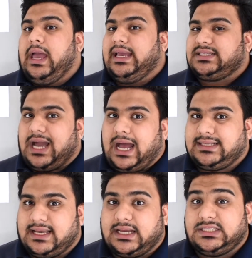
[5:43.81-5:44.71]
It's
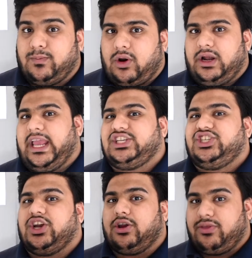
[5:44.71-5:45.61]
got Smart
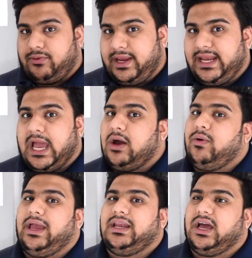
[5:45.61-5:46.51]
HDR3 now,
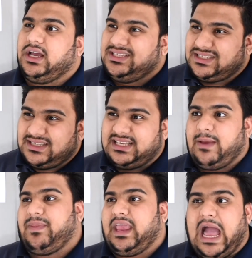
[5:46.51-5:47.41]
and just the same thing.